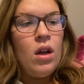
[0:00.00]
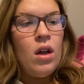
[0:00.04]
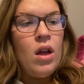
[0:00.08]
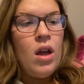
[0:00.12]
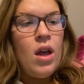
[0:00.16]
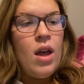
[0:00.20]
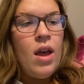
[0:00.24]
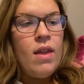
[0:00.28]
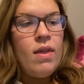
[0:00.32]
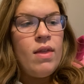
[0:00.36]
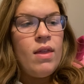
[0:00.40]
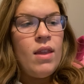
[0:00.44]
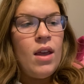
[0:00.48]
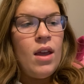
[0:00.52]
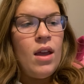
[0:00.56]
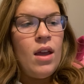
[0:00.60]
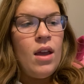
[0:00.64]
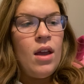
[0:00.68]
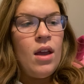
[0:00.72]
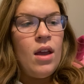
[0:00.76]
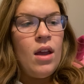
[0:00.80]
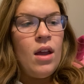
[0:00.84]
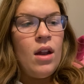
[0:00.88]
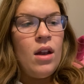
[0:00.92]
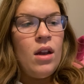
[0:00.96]
And
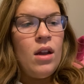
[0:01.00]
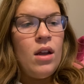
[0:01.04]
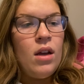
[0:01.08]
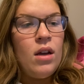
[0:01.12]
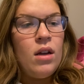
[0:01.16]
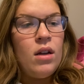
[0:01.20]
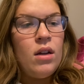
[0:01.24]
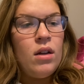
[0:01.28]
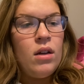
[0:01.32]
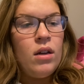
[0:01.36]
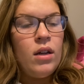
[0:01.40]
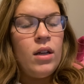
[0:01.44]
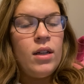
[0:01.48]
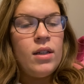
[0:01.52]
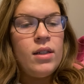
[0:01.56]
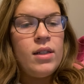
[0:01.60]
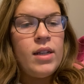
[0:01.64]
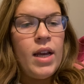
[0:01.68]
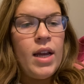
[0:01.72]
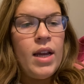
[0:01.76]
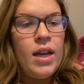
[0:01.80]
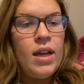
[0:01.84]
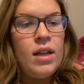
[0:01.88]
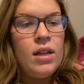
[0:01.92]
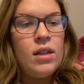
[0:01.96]
then
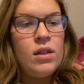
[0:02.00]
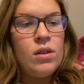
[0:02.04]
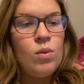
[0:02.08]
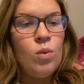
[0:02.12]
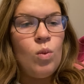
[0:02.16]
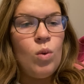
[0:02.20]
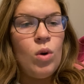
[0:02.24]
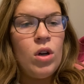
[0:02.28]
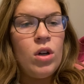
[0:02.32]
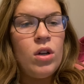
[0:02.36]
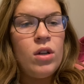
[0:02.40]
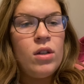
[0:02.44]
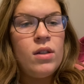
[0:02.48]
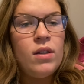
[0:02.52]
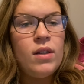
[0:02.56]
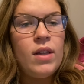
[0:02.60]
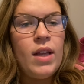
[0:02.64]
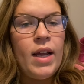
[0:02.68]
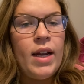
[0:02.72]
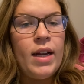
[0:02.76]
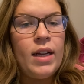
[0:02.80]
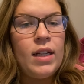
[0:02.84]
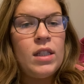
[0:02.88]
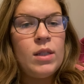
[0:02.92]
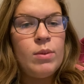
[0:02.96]
contains words
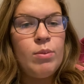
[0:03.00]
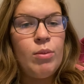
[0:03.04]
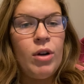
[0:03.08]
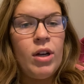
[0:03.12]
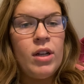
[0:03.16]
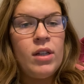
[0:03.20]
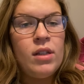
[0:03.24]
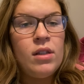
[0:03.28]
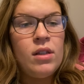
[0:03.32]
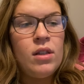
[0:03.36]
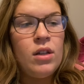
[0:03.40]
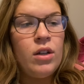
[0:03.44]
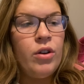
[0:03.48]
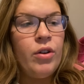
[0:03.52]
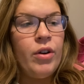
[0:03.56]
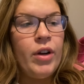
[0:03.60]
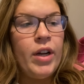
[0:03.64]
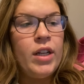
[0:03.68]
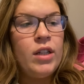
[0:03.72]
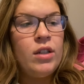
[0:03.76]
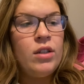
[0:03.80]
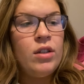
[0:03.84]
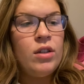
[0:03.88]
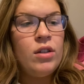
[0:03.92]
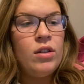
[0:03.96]
that express the
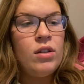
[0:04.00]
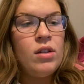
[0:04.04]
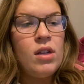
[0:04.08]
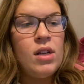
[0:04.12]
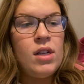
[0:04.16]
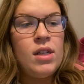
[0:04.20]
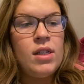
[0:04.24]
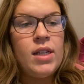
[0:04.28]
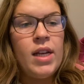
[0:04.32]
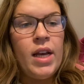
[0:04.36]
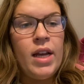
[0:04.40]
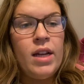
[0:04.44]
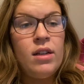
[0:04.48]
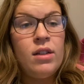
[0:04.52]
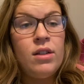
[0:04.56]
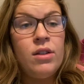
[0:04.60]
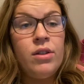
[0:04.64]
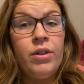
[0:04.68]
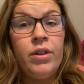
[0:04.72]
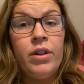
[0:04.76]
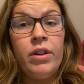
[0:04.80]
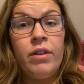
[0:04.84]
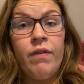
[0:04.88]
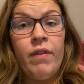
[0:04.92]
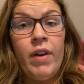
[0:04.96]
grantor's intent
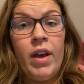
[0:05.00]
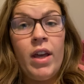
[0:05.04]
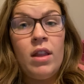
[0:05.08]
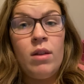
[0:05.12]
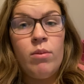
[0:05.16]
to convey the